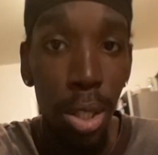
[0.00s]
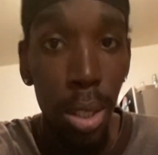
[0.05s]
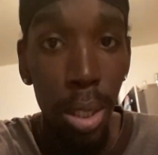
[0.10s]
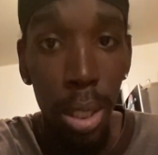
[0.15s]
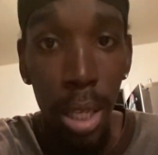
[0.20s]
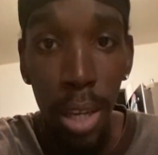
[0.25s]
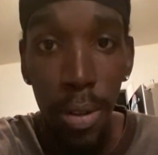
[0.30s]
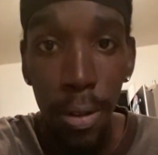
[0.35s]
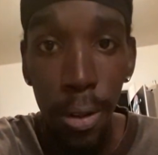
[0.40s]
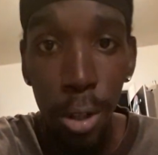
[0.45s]
just
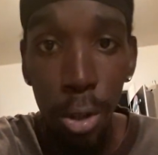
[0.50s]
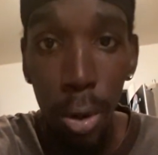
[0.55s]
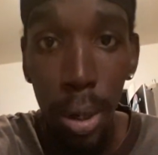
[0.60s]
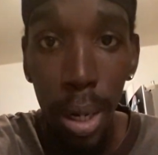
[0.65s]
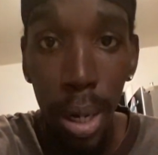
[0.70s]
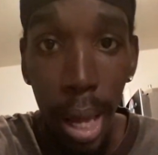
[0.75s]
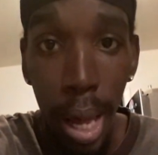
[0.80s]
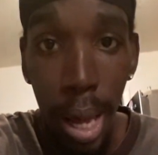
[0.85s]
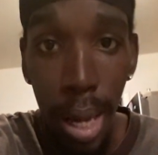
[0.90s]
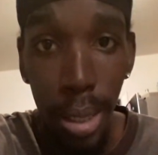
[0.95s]
give you straight
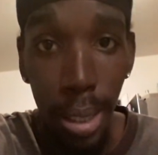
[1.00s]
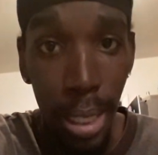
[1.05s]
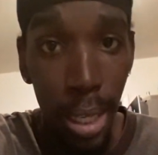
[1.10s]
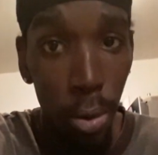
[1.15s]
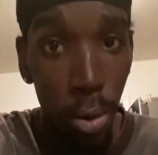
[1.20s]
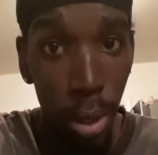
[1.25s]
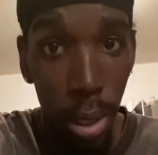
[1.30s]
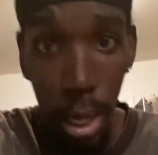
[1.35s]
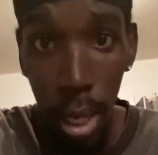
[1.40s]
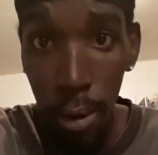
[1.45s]
lies, he
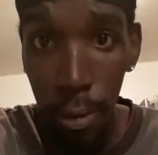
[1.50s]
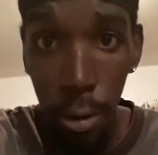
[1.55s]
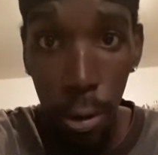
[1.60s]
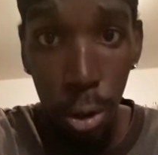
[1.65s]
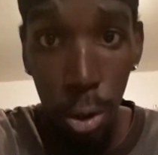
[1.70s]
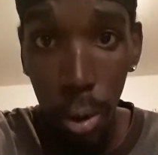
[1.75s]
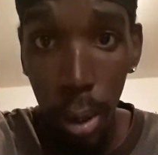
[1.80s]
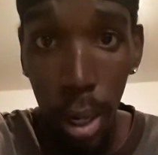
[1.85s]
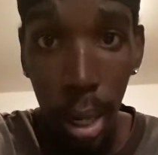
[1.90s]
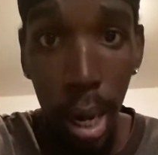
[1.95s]
would give you
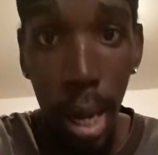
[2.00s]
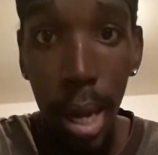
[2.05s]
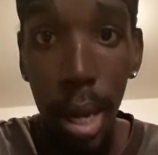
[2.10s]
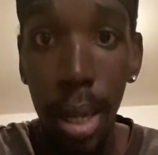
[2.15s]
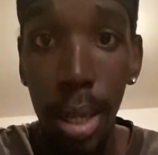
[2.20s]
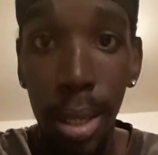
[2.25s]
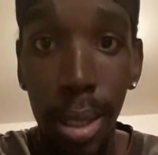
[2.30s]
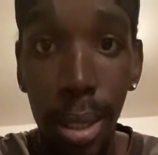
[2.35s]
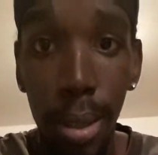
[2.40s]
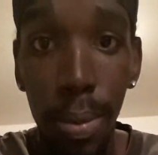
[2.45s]
straight
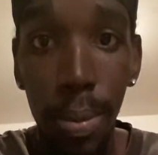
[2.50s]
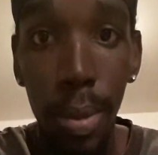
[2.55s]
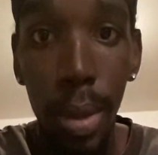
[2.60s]
lies.